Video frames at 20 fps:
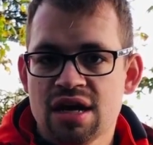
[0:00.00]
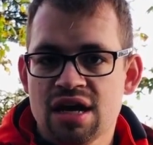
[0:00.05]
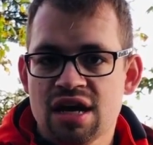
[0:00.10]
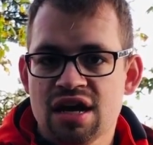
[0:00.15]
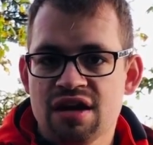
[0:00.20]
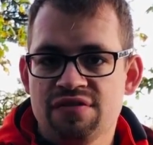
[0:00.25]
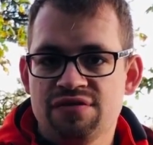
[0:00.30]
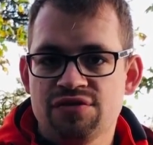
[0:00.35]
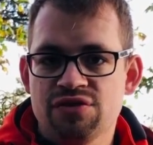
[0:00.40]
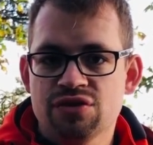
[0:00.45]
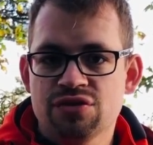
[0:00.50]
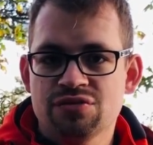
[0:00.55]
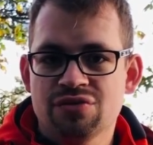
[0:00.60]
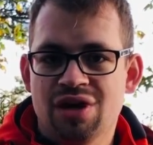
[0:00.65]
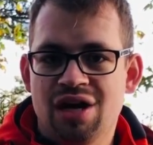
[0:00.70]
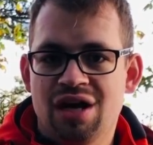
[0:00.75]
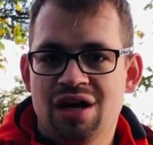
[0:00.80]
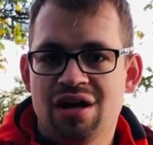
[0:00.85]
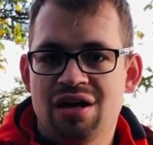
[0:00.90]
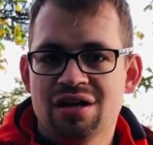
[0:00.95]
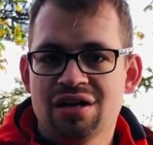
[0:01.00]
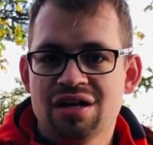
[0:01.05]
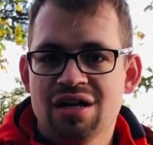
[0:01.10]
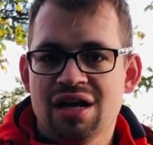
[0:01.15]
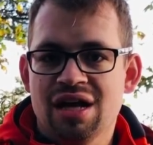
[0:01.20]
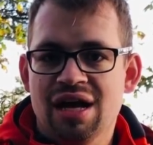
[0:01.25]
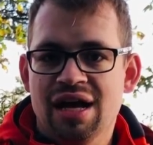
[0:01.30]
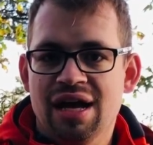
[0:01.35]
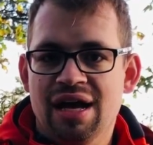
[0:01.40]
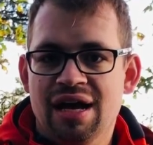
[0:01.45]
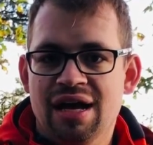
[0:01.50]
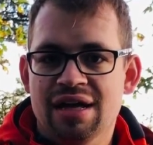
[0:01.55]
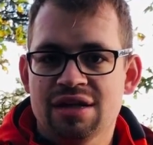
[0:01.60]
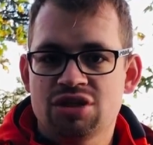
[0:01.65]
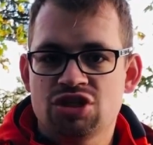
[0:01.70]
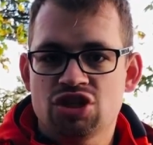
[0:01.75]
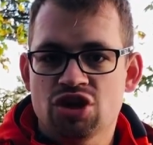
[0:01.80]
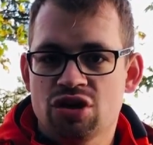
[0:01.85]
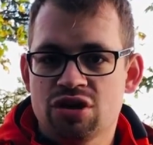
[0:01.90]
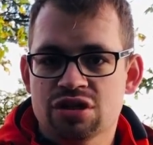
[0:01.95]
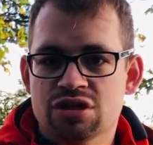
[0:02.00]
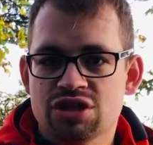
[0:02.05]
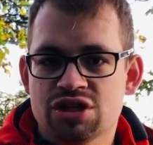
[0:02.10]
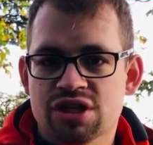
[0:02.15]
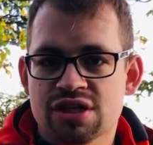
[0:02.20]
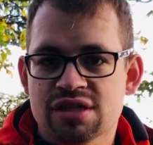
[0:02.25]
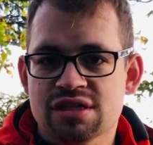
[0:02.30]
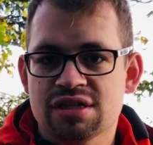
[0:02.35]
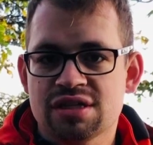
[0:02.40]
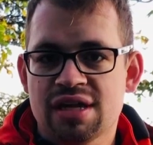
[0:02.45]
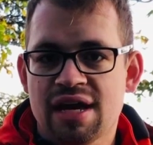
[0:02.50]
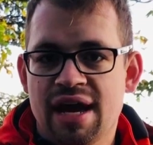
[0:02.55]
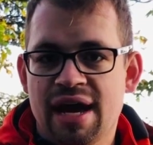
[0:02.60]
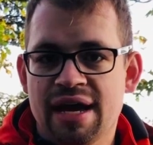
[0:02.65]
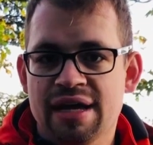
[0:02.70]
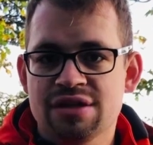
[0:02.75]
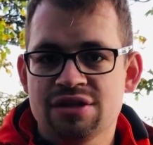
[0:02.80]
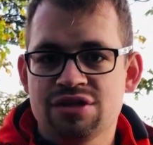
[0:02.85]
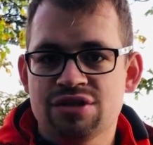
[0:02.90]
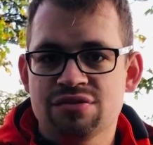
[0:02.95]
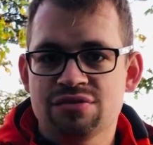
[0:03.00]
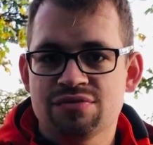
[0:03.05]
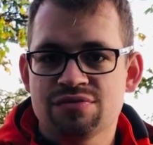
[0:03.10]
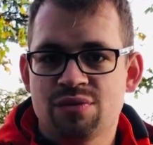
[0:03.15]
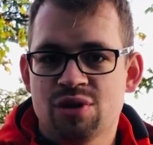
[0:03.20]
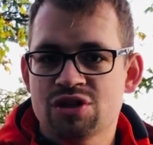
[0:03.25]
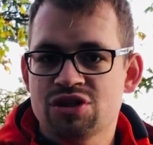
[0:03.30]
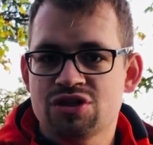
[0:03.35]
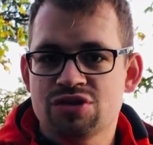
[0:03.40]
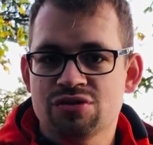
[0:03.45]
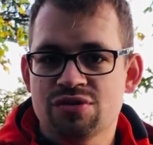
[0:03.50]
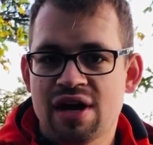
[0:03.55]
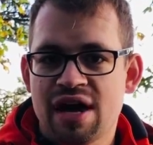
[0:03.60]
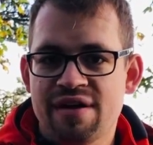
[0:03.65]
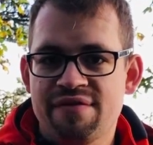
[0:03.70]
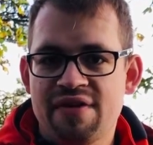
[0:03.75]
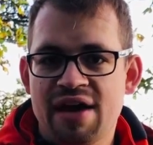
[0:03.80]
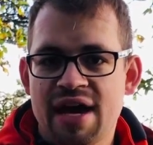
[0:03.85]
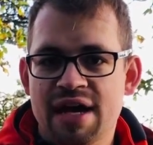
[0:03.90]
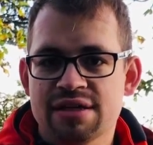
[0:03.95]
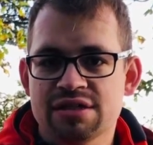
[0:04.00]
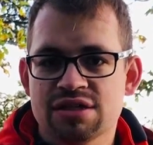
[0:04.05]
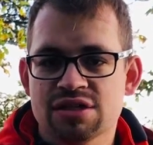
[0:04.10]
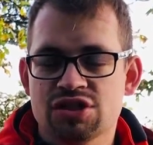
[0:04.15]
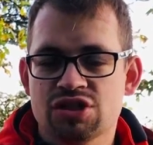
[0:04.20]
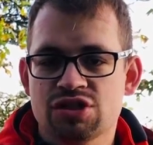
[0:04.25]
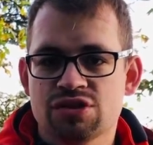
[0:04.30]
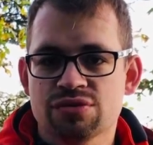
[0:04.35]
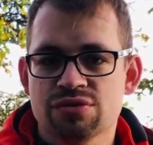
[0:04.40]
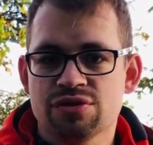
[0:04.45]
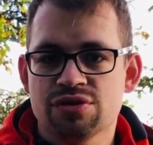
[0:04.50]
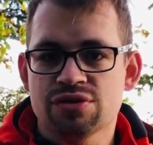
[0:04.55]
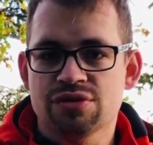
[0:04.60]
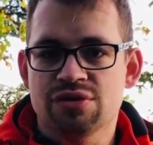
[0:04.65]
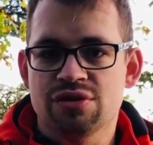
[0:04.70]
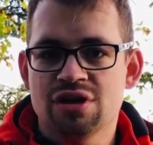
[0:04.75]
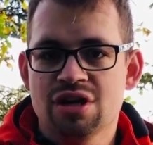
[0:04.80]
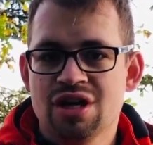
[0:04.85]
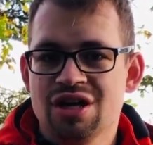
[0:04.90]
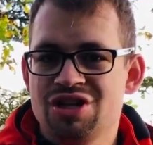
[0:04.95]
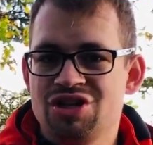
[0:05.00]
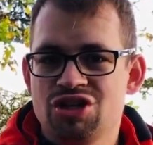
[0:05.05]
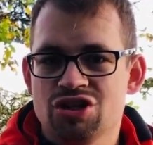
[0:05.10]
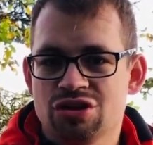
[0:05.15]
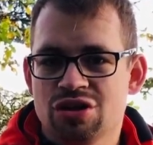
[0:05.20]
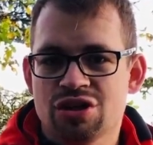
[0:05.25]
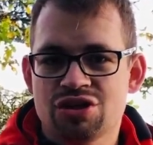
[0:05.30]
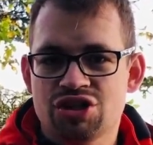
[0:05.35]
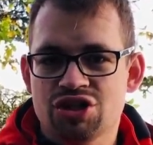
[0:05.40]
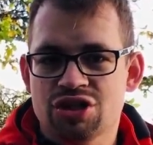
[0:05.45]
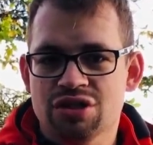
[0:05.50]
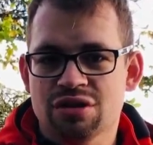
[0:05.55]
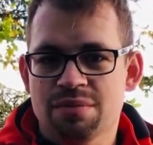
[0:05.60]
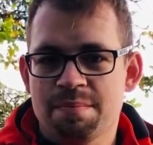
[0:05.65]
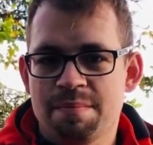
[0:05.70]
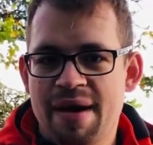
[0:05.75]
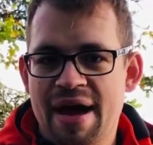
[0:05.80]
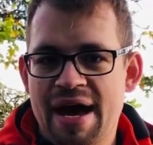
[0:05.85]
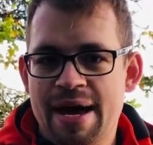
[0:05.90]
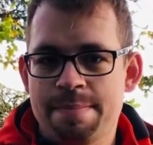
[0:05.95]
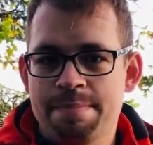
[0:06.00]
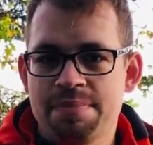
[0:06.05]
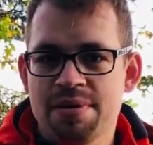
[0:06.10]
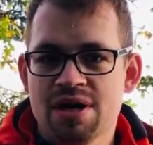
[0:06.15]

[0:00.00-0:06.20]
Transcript: if you are a geologist and you want to have access to your geological map,